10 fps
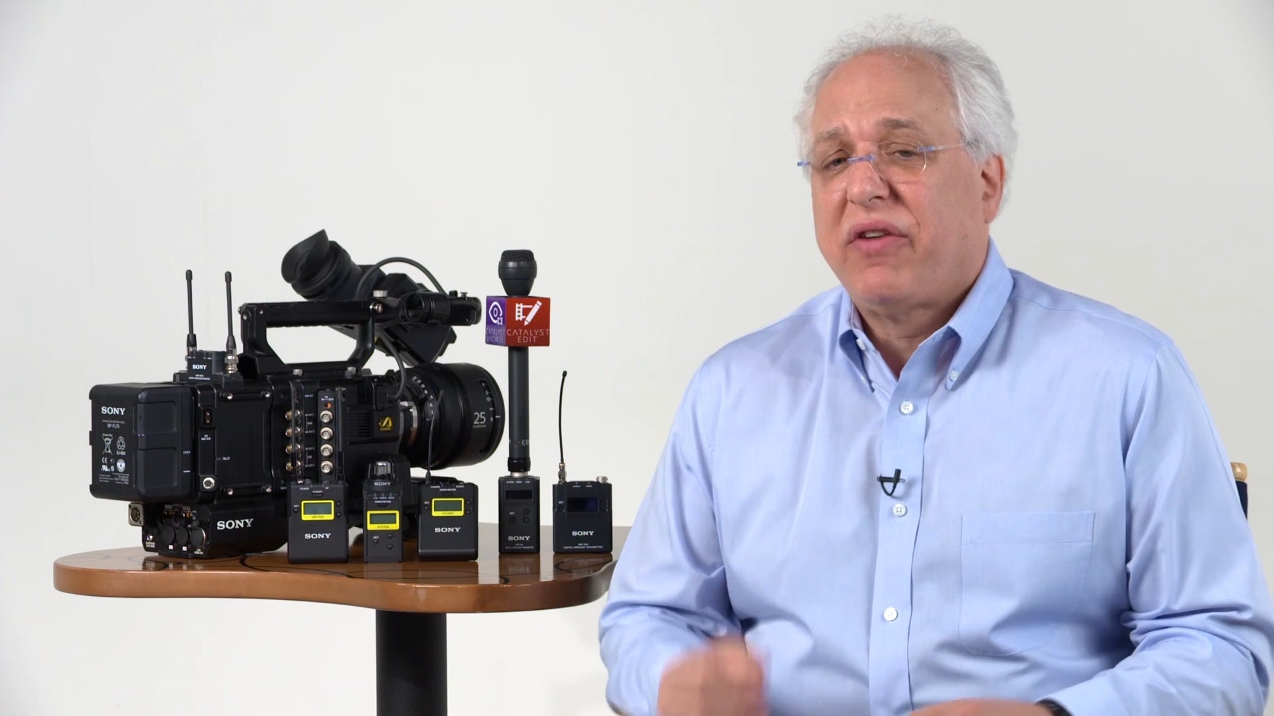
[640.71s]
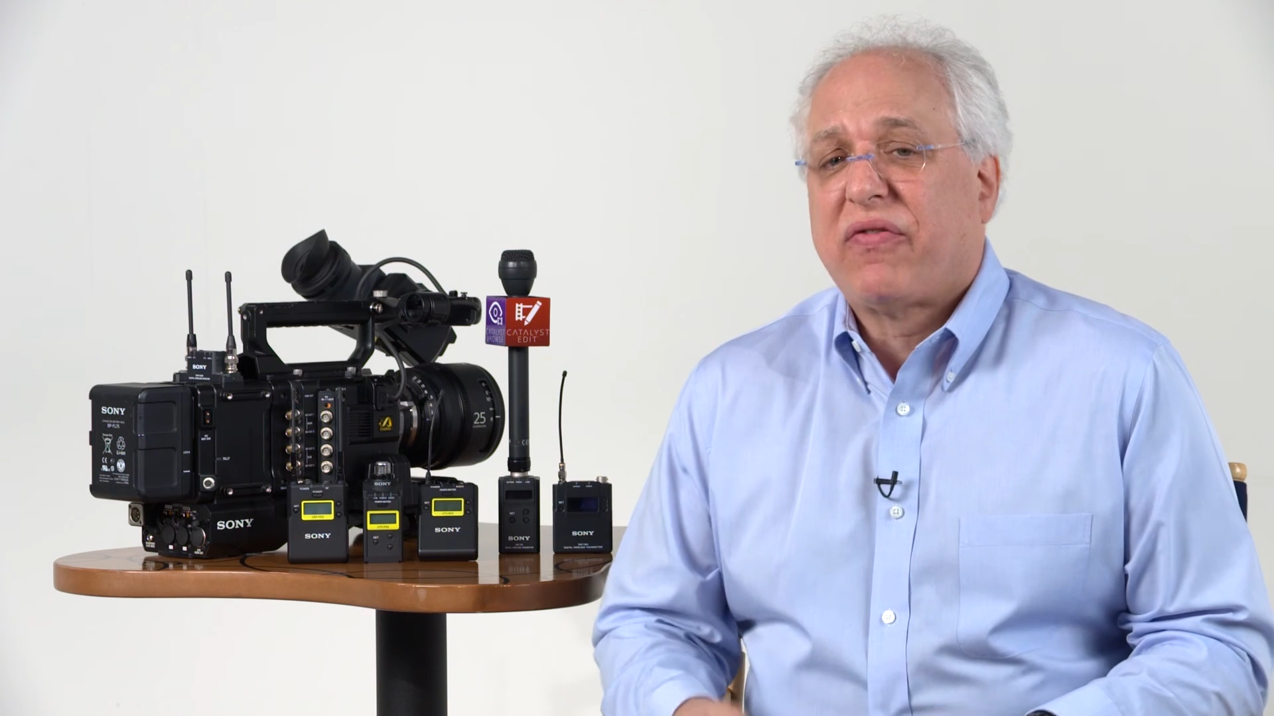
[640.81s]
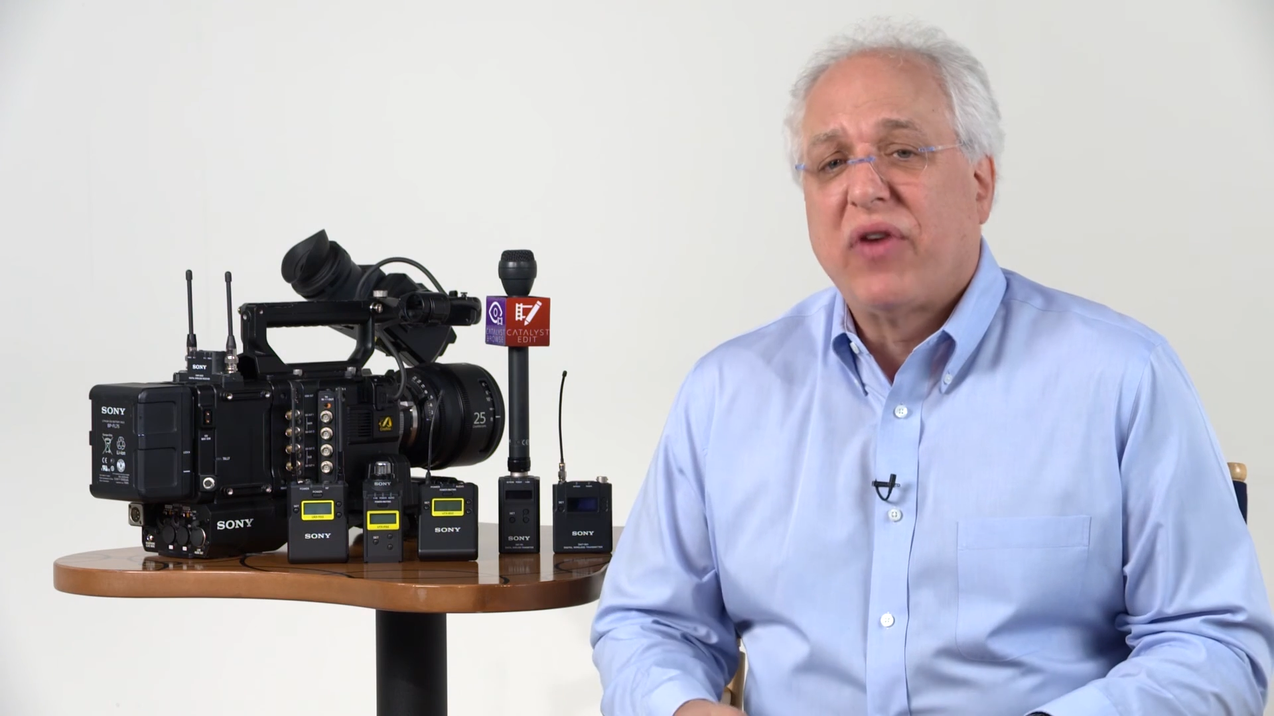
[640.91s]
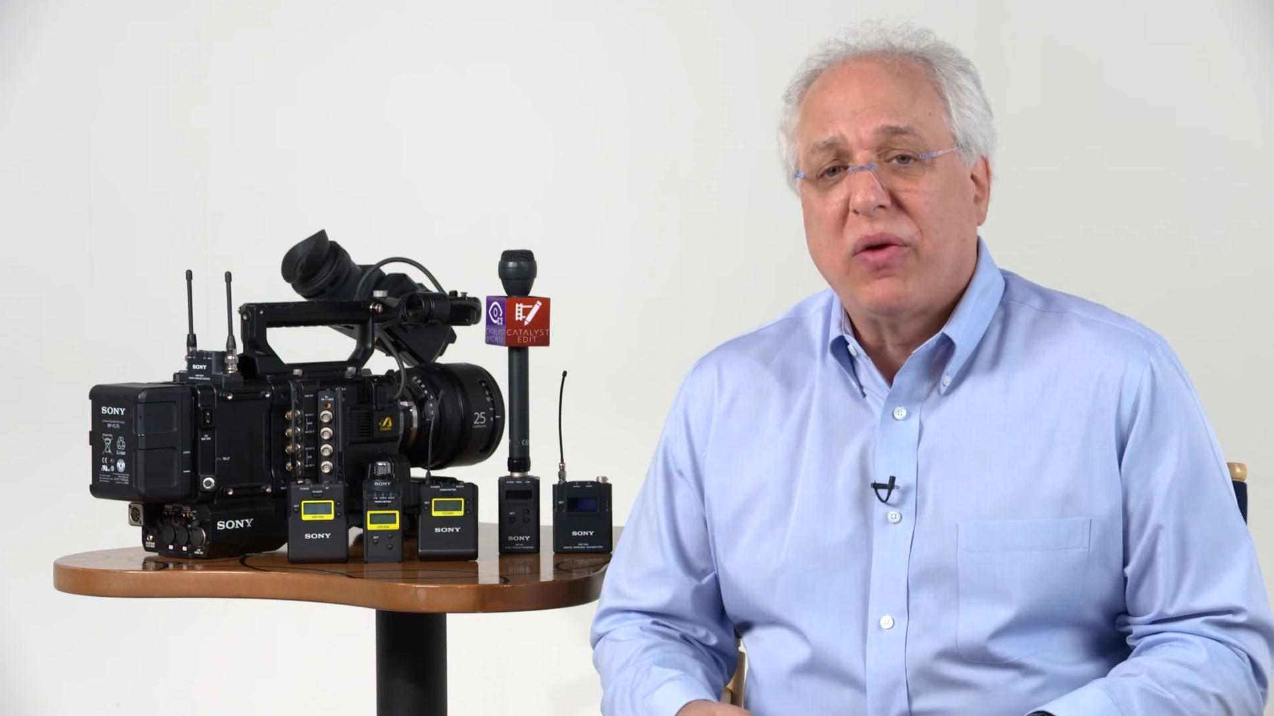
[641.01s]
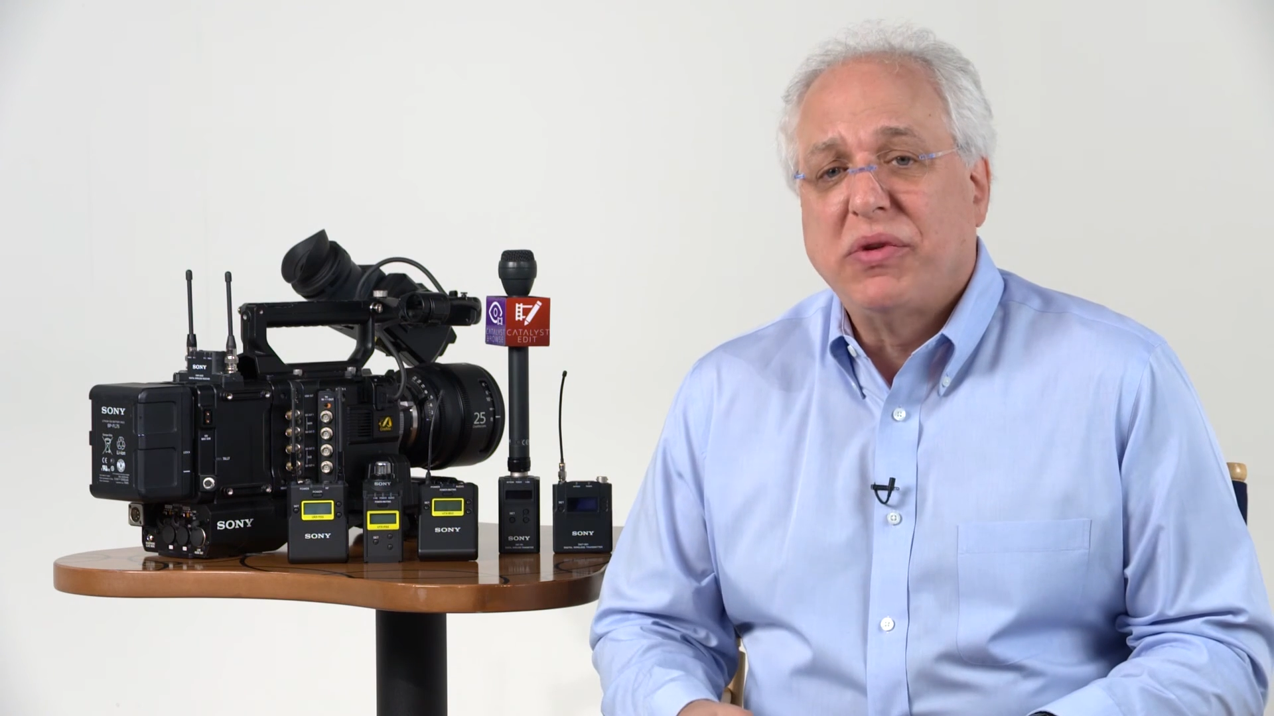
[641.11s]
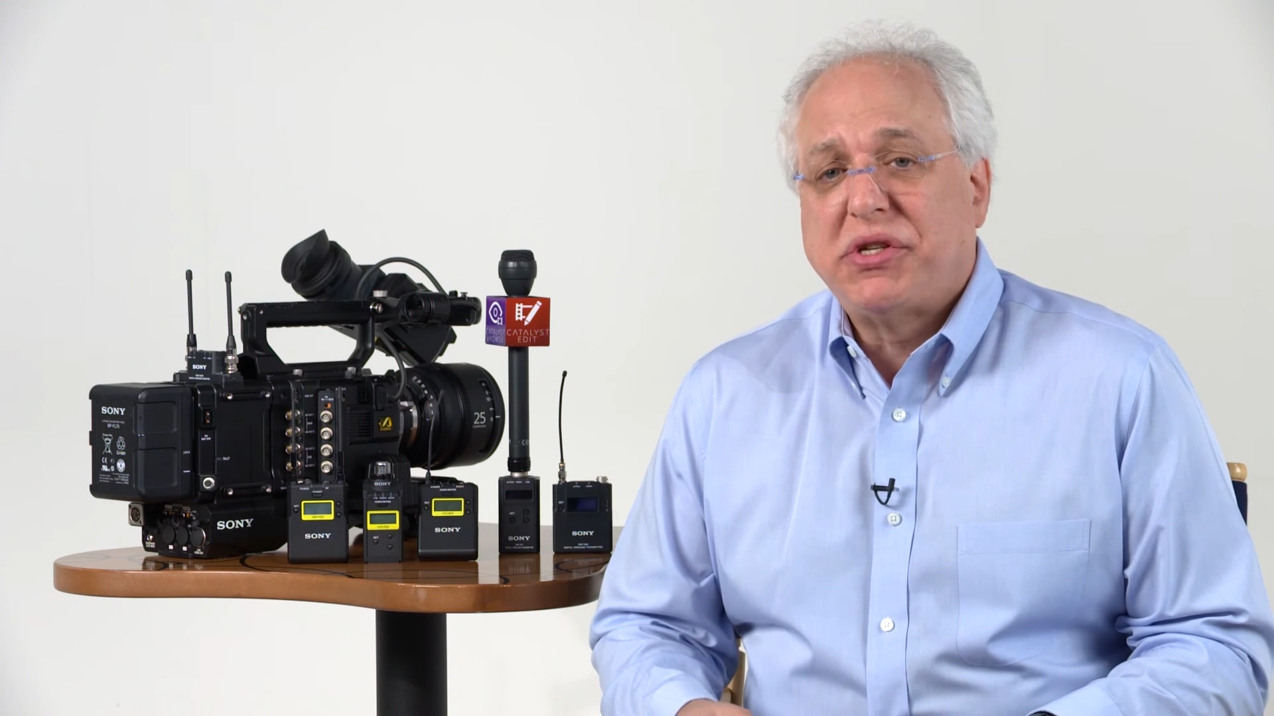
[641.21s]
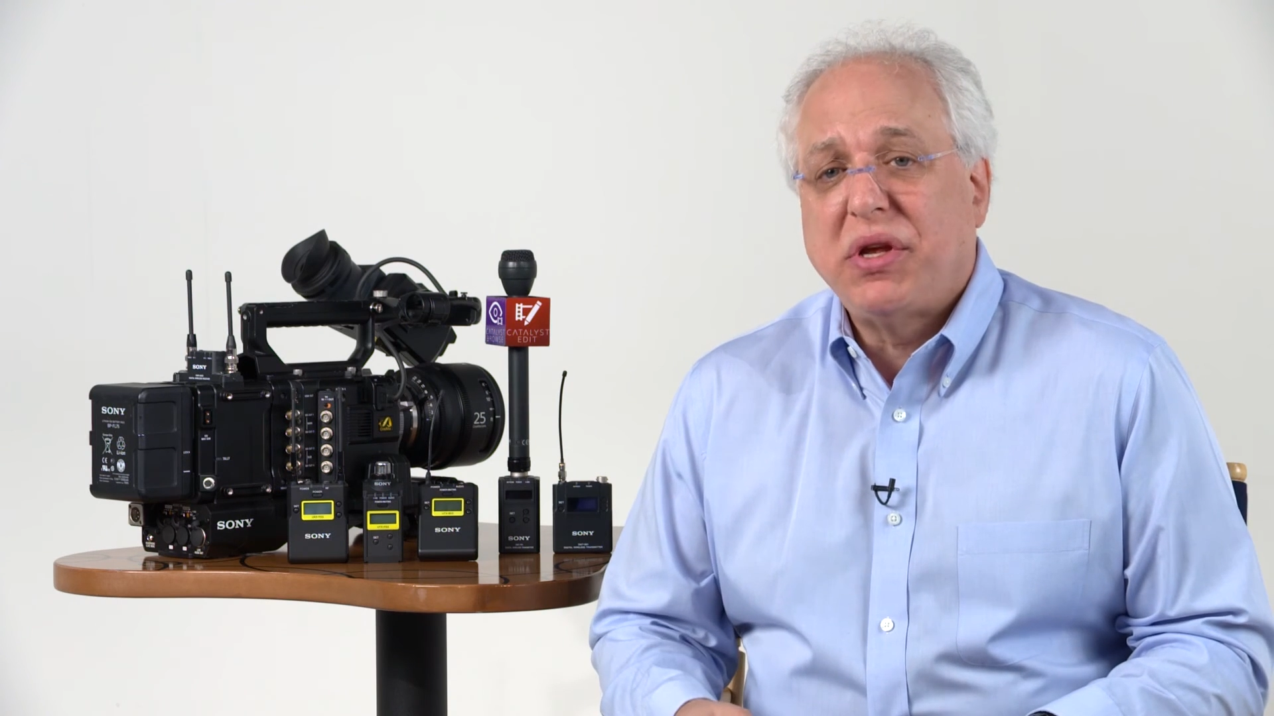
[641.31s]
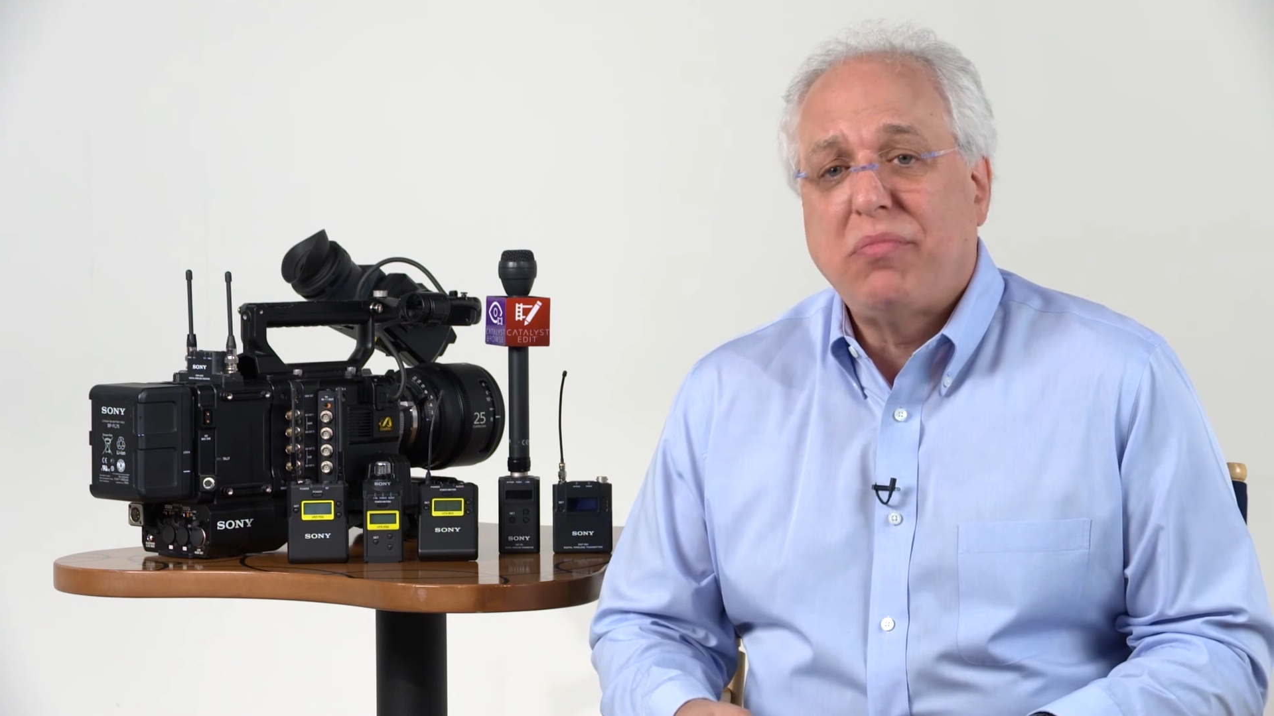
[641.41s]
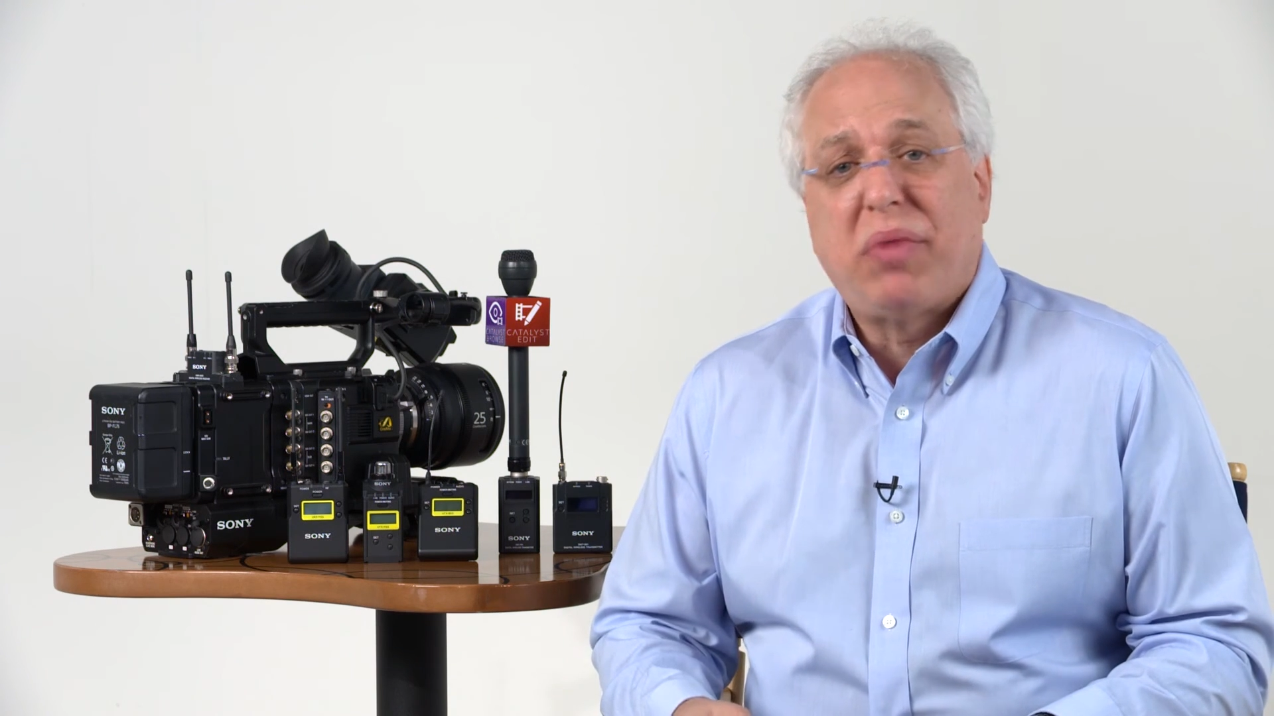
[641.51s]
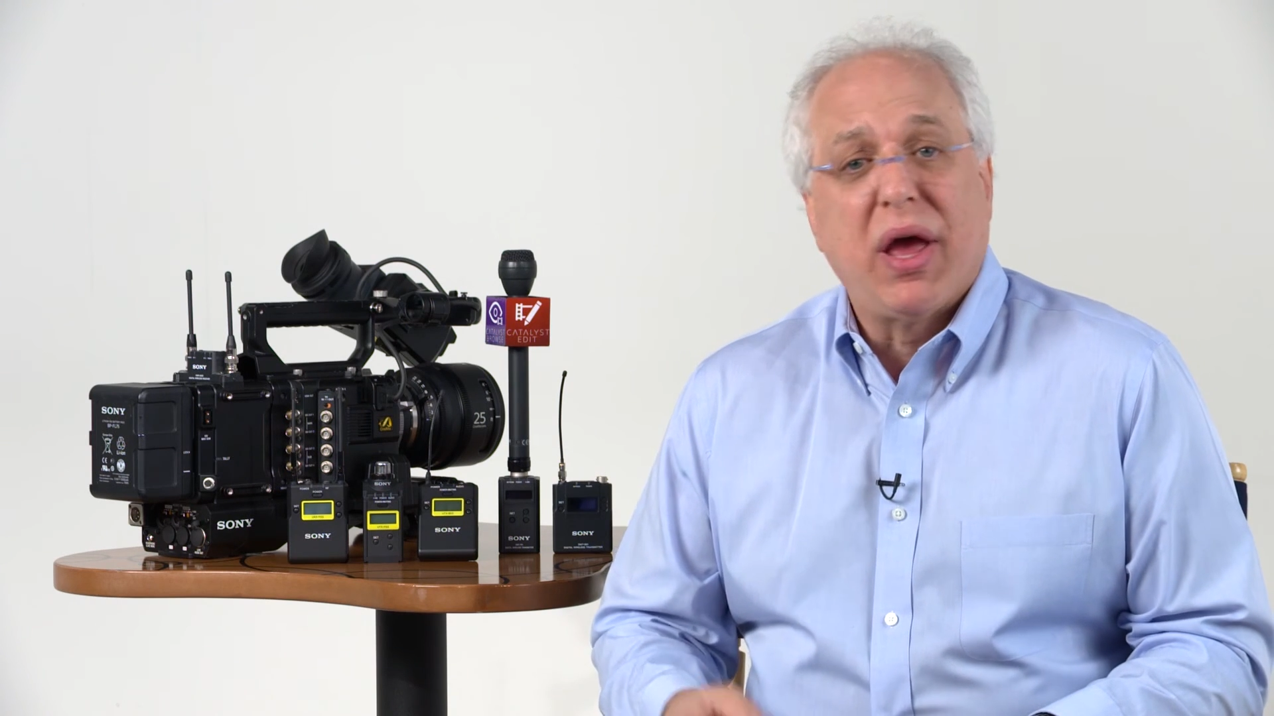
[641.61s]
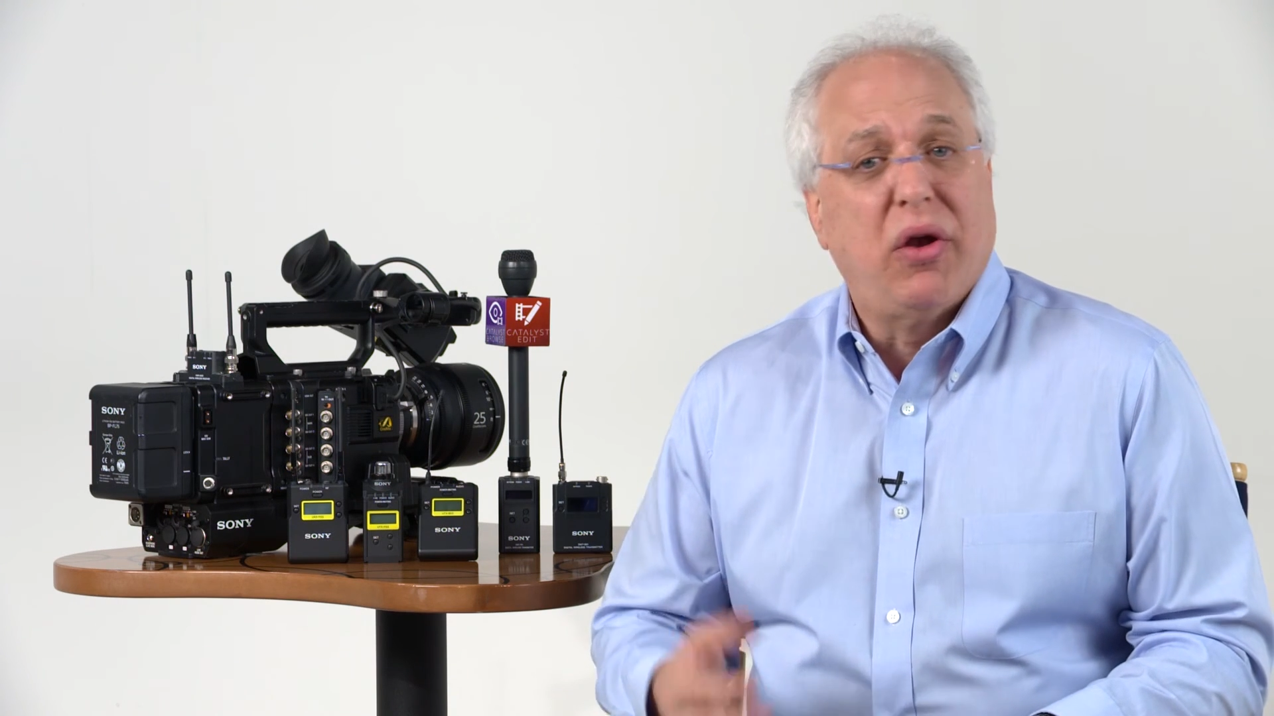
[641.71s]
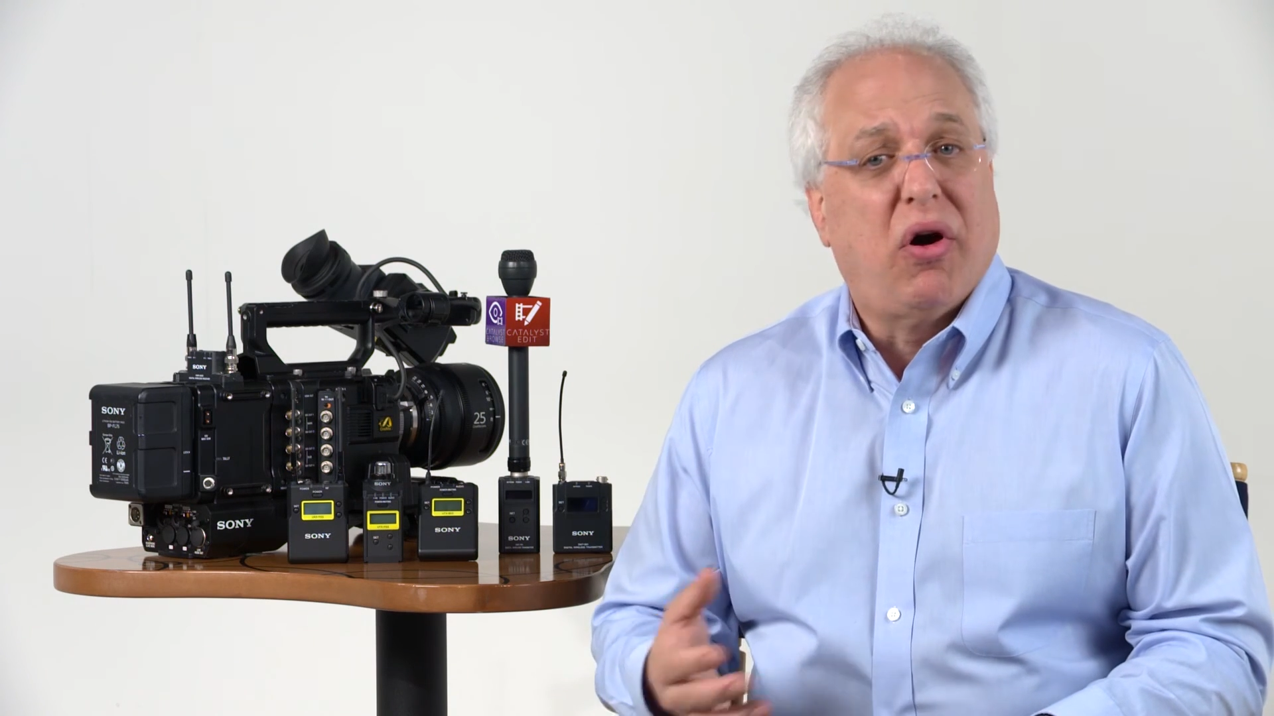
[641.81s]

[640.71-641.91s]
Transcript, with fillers: frequency by an